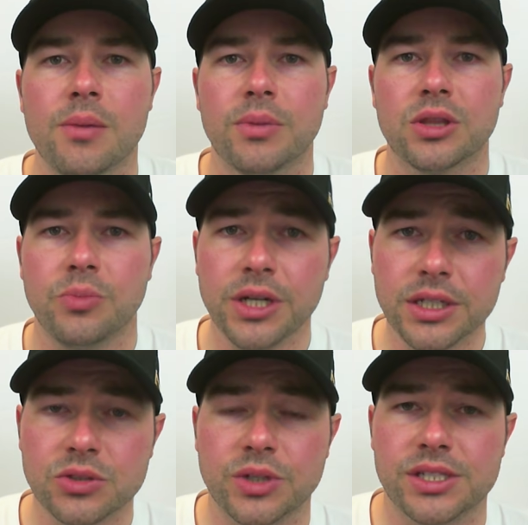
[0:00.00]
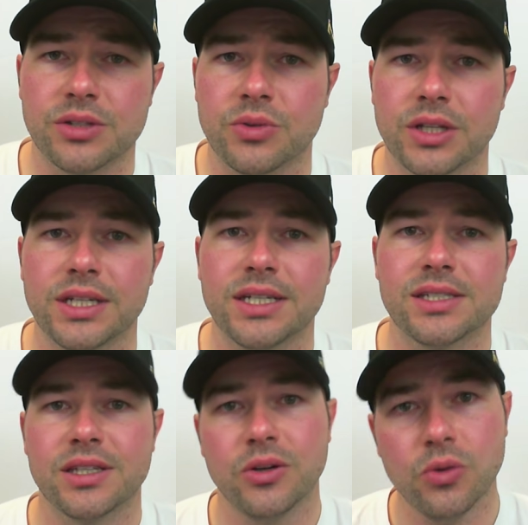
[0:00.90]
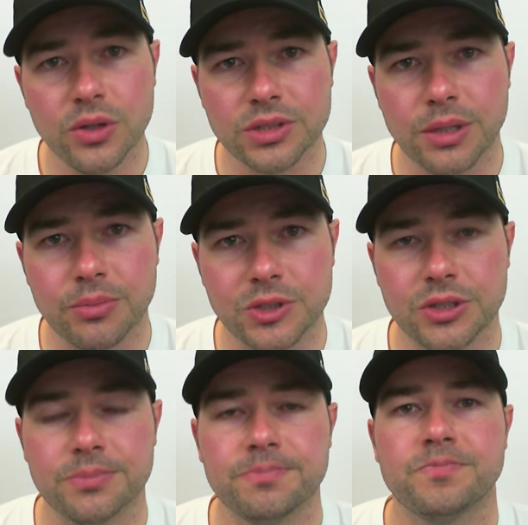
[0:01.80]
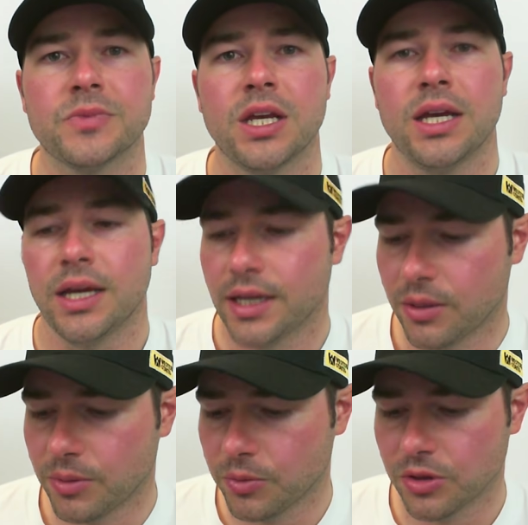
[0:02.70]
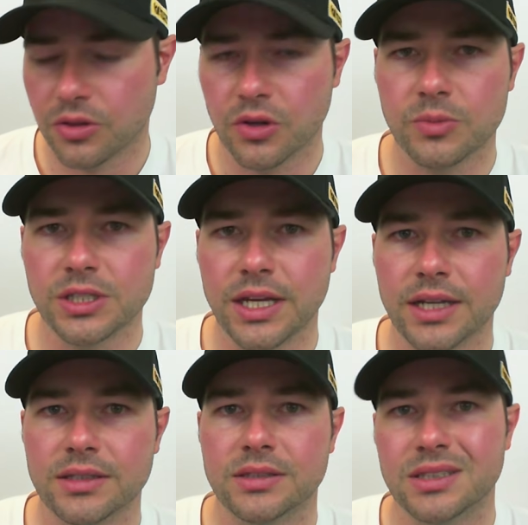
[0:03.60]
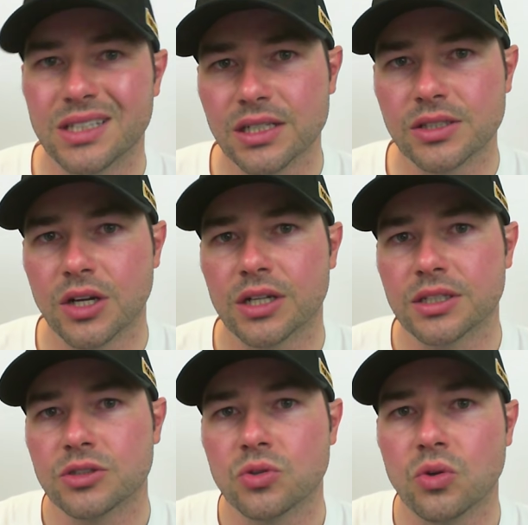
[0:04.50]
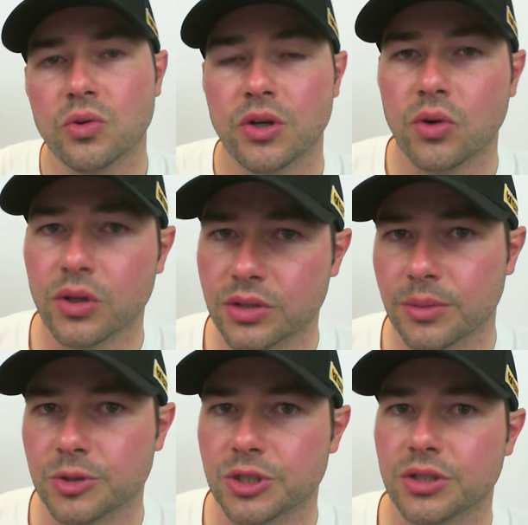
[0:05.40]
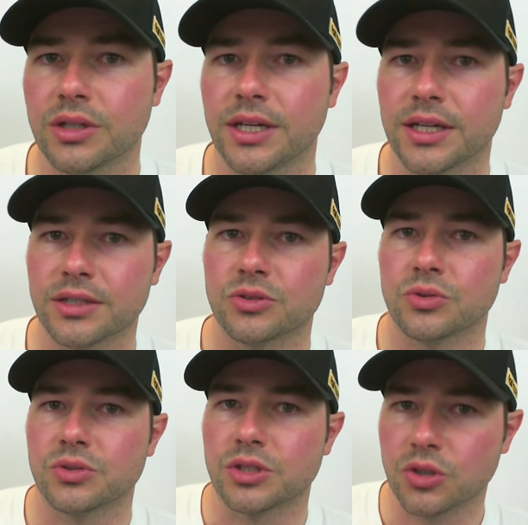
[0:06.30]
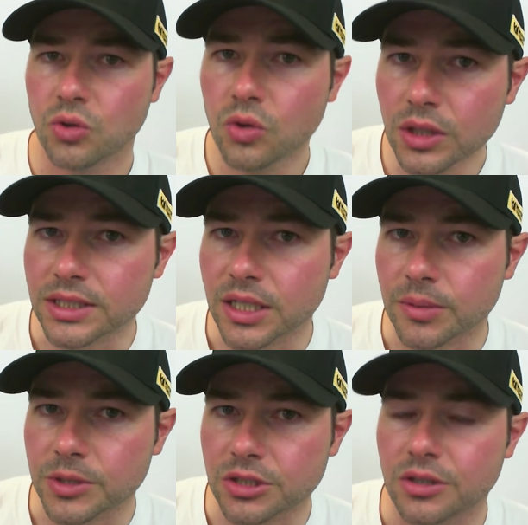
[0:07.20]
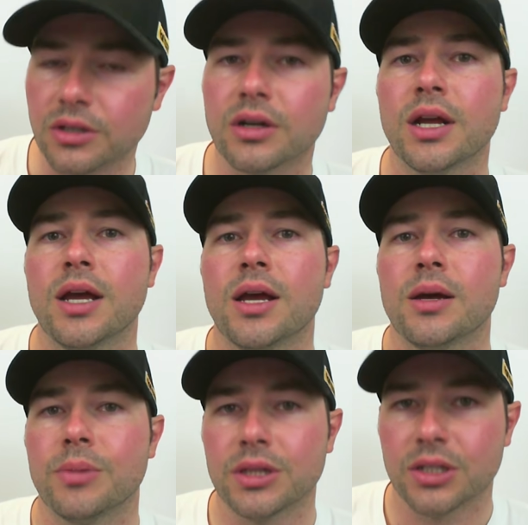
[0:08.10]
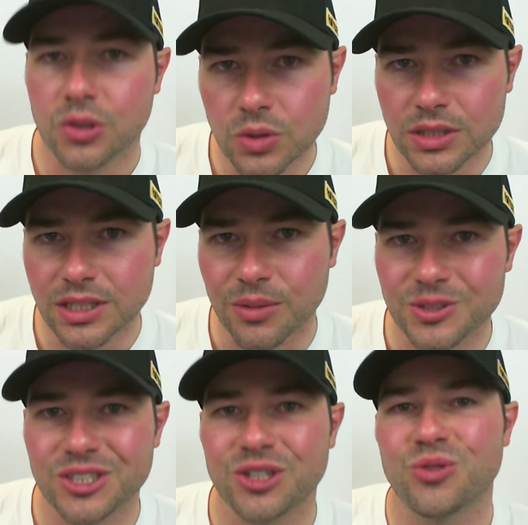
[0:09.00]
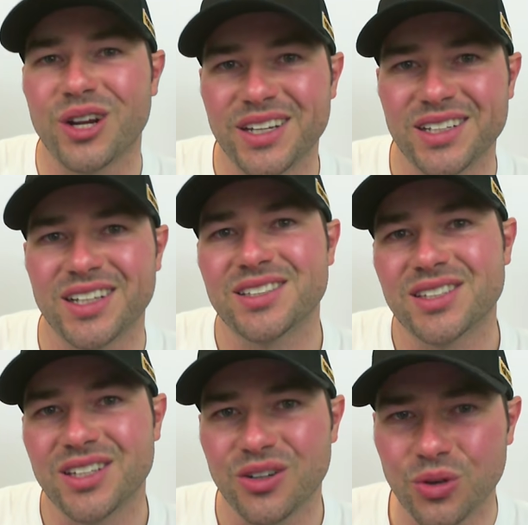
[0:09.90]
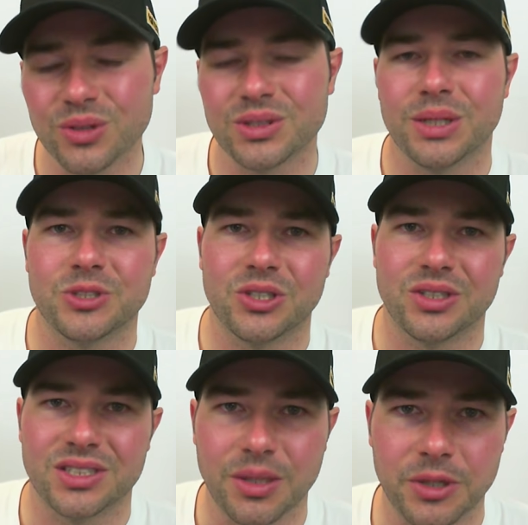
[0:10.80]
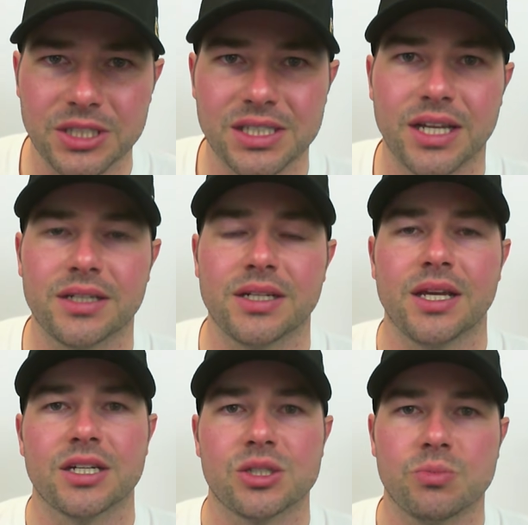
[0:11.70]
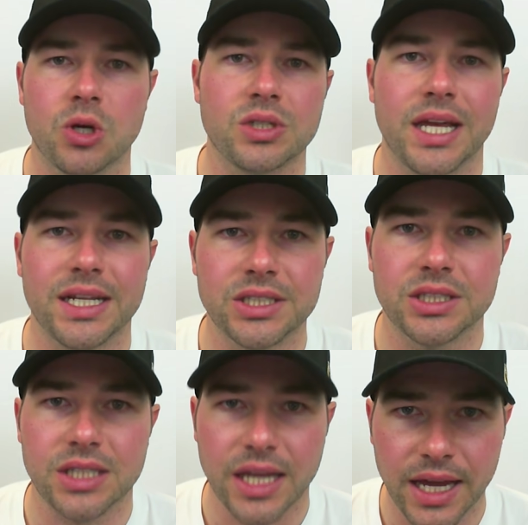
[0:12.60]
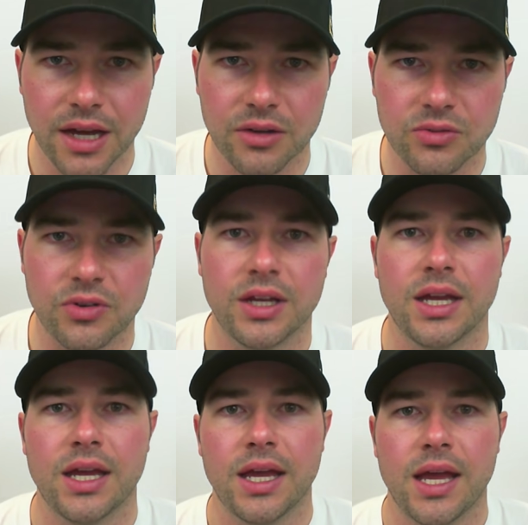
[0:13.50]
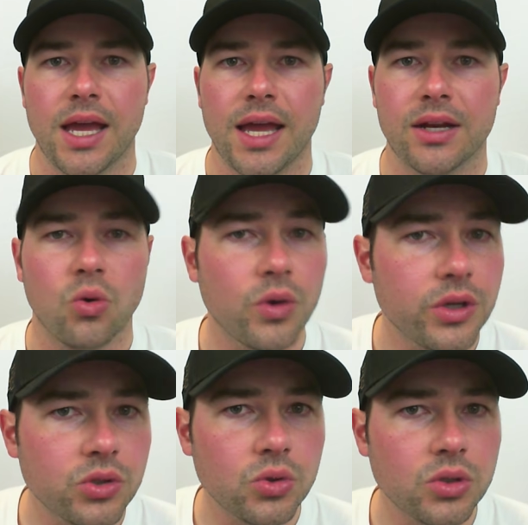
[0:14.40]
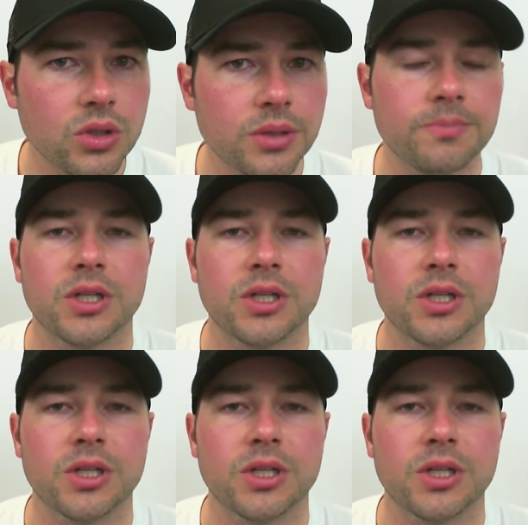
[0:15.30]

But the biggest reason really is the oil temperature. Now remember, the thermostat does not control the oil temperature. It controls the coolant temperature, but the coolant temperature regulates the oil temperature to some extent, because most engines have an oil cooler. But